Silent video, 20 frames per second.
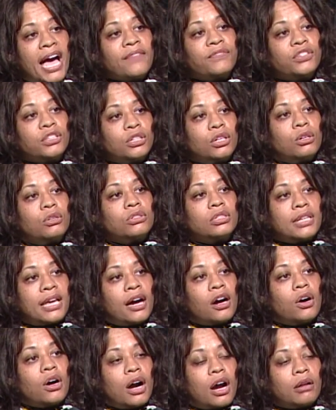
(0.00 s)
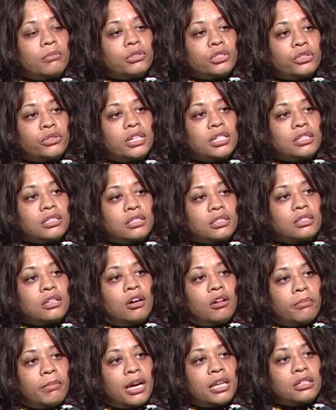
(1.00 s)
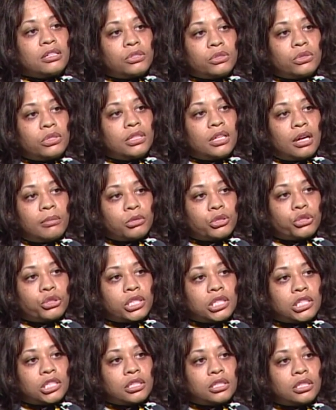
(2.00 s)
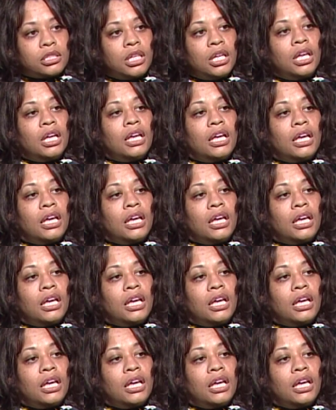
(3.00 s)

You have to go to arbitration. It's called mandatory arbitration.